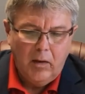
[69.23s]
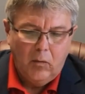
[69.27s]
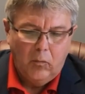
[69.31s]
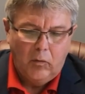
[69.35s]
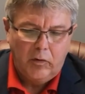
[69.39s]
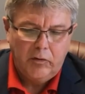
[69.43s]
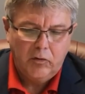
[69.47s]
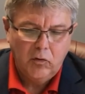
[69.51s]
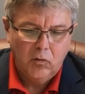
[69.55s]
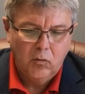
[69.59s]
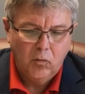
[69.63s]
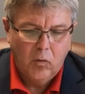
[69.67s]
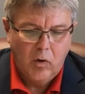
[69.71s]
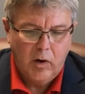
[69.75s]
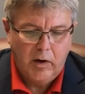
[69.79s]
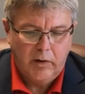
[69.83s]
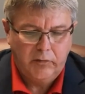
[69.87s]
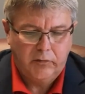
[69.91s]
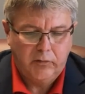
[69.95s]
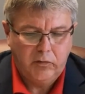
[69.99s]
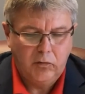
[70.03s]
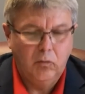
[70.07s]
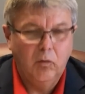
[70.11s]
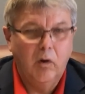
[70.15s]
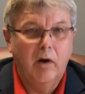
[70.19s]
we do
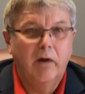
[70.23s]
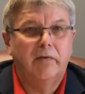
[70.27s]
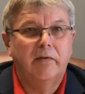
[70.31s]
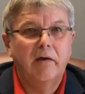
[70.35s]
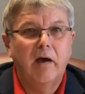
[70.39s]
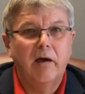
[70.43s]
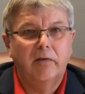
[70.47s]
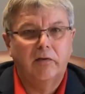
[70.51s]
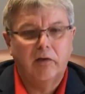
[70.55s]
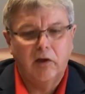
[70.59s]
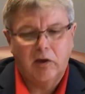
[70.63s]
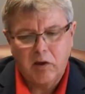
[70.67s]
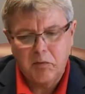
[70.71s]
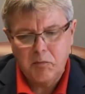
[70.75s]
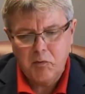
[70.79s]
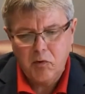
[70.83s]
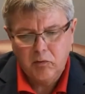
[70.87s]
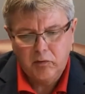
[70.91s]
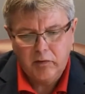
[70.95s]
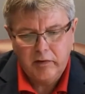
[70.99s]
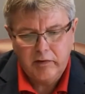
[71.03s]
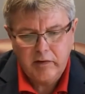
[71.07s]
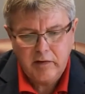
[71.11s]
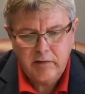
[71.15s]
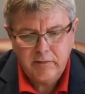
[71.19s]
want to thank the
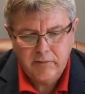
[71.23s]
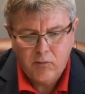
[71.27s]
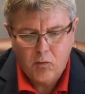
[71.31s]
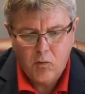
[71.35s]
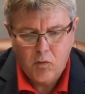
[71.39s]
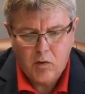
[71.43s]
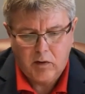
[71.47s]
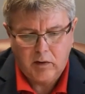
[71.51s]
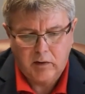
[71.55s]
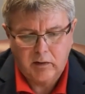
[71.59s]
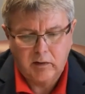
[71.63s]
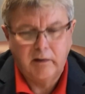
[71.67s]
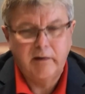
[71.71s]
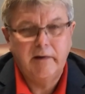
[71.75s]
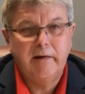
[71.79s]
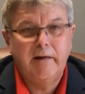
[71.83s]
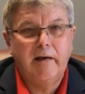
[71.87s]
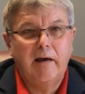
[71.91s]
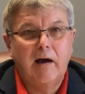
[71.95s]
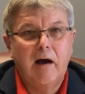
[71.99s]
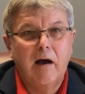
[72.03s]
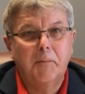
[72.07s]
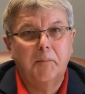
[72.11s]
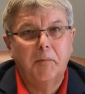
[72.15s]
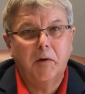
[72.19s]
community for
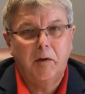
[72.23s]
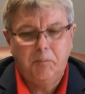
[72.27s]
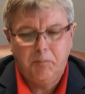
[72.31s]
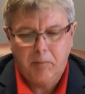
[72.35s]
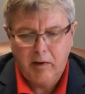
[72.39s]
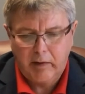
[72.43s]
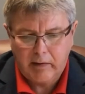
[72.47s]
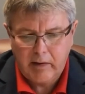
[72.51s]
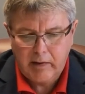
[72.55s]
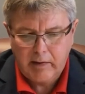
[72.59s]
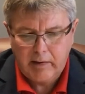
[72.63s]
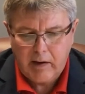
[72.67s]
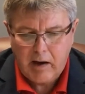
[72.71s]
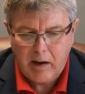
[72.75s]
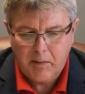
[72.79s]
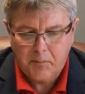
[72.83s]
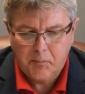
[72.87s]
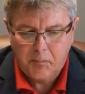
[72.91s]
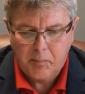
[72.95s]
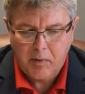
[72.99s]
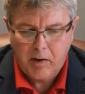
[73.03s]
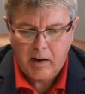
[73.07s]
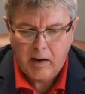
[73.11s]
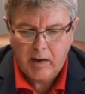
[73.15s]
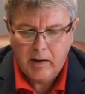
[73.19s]
cleaning up and picking
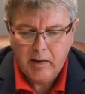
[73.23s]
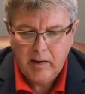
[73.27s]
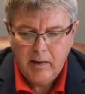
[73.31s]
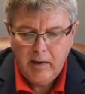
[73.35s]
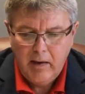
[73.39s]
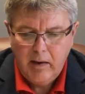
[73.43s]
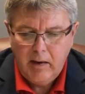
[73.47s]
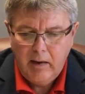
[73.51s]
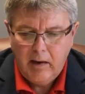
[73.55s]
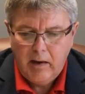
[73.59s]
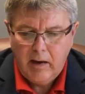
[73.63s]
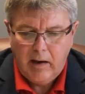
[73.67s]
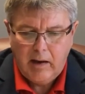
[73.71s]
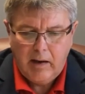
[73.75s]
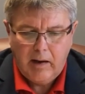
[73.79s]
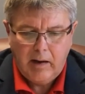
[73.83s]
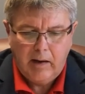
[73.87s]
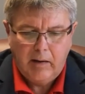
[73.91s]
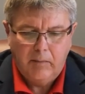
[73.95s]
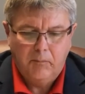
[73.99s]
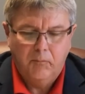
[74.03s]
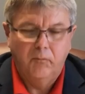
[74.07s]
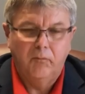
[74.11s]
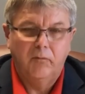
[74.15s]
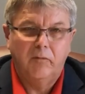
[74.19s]
up.
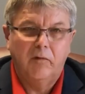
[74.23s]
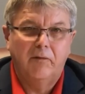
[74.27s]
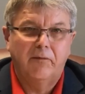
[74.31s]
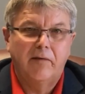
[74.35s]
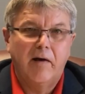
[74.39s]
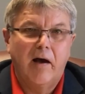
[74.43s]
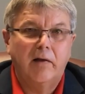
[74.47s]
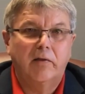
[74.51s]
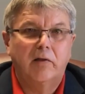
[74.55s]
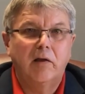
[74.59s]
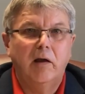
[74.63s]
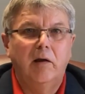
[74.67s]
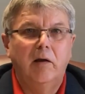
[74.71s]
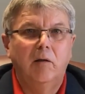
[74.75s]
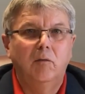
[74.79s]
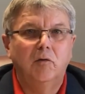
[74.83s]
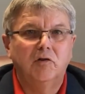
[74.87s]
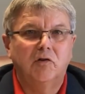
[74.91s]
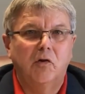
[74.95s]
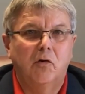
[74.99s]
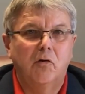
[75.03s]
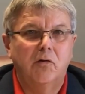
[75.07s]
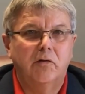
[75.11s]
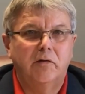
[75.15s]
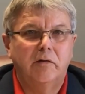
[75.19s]
The fact that it
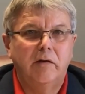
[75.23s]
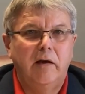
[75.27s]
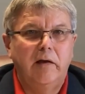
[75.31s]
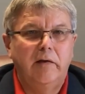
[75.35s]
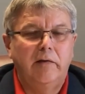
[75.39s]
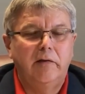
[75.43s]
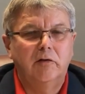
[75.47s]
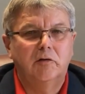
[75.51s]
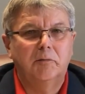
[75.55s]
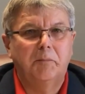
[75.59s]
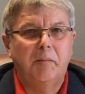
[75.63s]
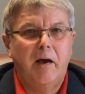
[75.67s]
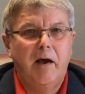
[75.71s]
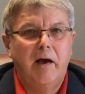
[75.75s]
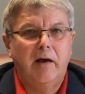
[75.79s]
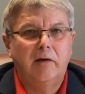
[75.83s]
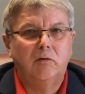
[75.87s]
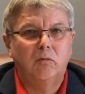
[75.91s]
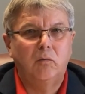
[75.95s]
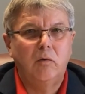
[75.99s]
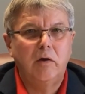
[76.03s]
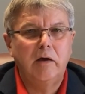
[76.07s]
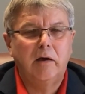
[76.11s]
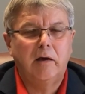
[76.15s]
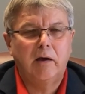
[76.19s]
was Earth Day this
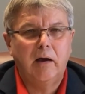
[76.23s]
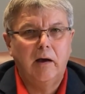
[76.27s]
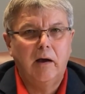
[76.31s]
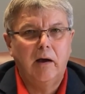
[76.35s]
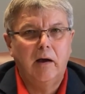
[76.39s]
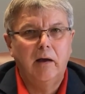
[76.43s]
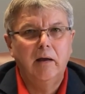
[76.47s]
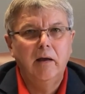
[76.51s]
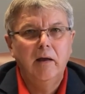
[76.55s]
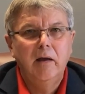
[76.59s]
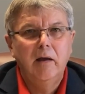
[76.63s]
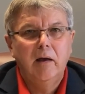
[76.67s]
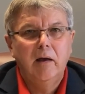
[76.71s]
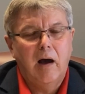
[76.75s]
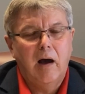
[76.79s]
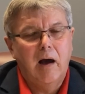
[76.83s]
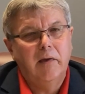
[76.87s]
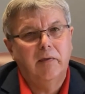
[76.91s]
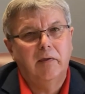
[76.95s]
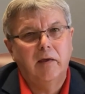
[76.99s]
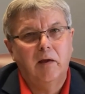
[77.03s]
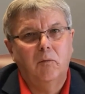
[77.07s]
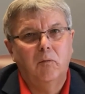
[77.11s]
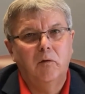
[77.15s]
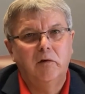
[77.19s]
past week, I
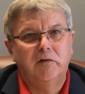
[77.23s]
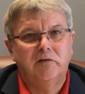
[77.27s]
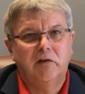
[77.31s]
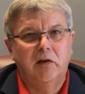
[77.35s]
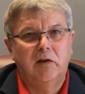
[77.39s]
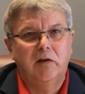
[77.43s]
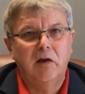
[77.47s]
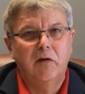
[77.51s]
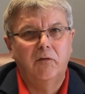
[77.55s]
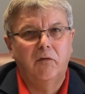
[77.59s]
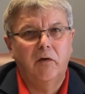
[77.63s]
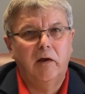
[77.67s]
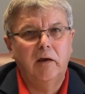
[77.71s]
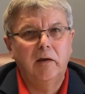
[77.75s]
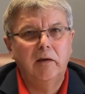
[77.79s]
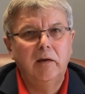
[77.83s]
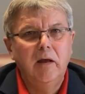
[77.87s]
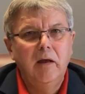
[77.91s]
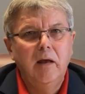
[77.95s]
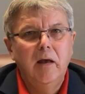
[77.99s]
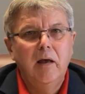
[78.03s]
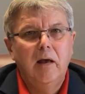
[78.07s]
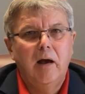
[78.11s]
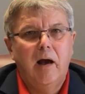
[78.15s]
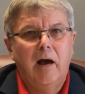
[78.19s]
think was significant.
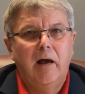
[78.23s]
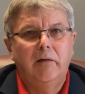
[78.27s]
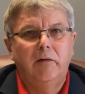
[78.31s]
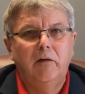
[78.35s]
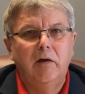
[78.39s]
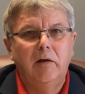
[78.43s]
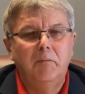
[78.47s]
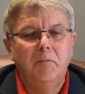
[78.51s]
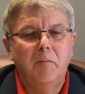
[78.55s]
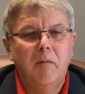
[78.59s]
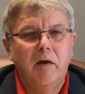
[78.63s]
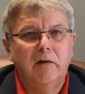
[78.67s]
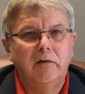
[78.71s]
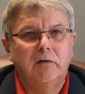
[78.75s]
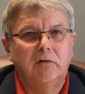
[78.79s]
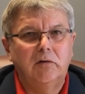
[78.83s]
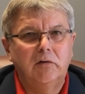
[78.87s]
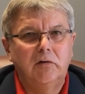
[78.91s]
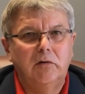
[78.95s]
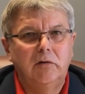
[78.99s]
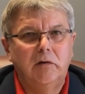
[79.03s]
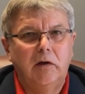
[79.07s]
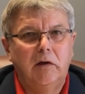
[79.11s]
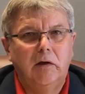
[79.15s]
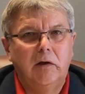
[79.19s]
I did
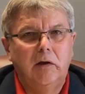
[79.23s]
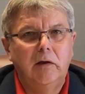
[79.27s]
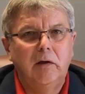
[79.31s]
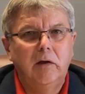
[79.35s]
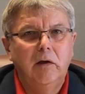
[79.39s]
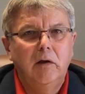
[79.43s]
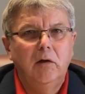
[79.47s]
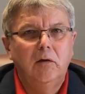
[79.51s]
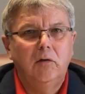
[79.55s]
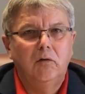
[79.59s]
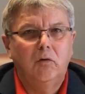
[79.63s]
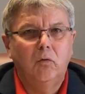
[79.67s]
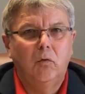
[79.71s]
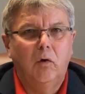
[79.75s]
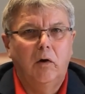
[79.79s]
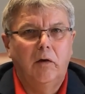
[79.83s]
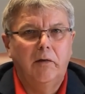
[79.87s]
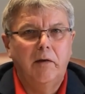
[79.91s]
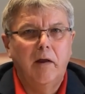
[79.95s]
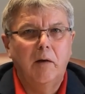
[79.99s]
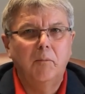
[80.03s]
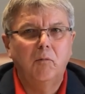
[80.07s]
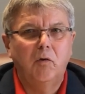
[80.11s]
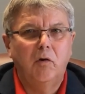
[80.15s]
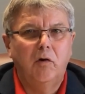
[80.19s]
mention to a
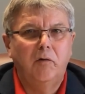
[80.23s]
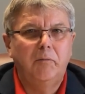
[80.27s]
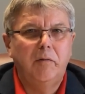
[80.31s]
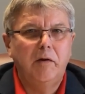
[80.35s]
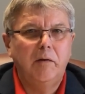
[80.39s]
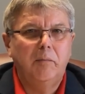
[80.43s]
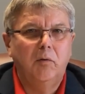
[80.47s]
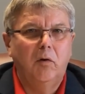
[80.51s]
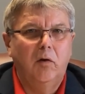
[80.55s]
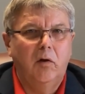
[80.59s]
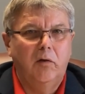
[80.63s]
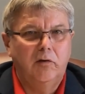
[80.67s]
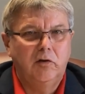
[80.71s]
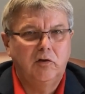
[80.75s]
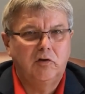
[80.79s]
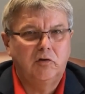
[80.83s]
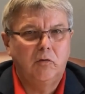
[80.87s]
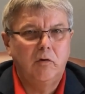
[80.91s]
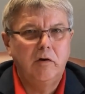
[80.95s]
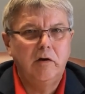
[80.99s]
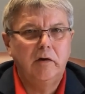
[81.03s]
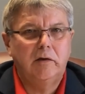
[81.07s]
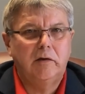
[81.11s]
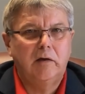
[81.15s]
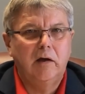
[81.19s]
number of people on the
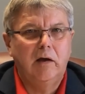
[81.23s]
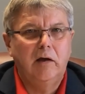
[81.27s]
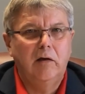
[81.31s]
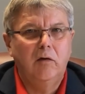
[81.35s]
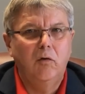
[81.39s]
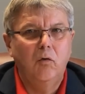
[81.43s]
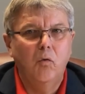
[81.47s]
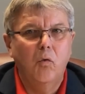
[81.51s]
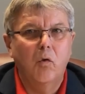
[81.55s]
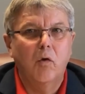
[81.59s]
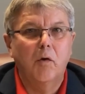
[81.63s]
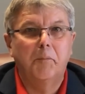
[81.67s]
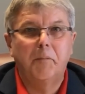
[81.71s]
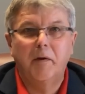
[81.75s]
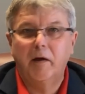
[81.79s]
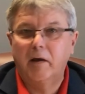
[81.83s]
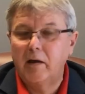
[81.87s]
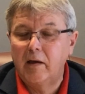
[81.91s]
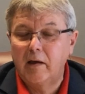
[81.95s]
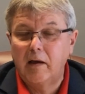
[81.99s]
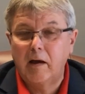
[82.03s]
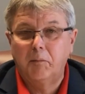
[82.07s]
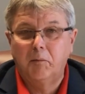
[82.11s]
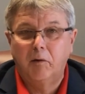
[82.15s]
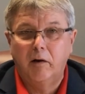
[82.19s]
street who were
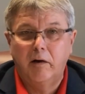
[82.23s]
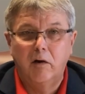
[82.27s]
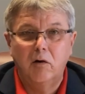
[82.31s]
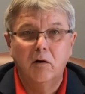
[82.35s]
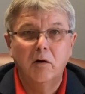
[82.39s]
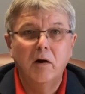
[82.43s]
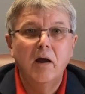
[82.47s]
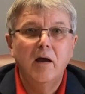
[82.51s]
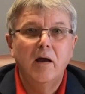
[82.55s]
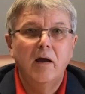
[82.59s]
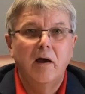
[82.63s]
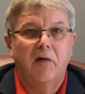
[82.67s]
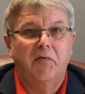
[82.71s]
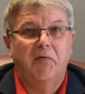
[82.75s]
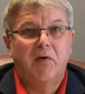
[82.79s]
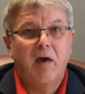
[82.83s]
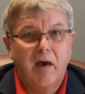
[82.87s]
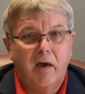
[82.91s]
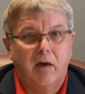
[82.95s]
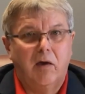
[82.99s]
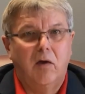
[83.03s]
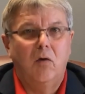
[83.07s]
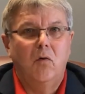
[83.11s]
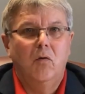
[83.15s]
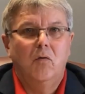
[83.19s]
picking up litter, a
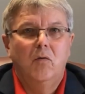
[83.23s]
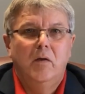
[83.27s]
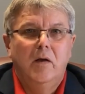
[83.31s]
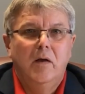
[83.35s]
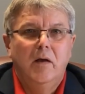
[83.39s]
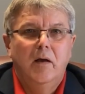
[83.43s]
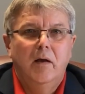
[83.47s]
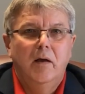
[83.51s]
thank you.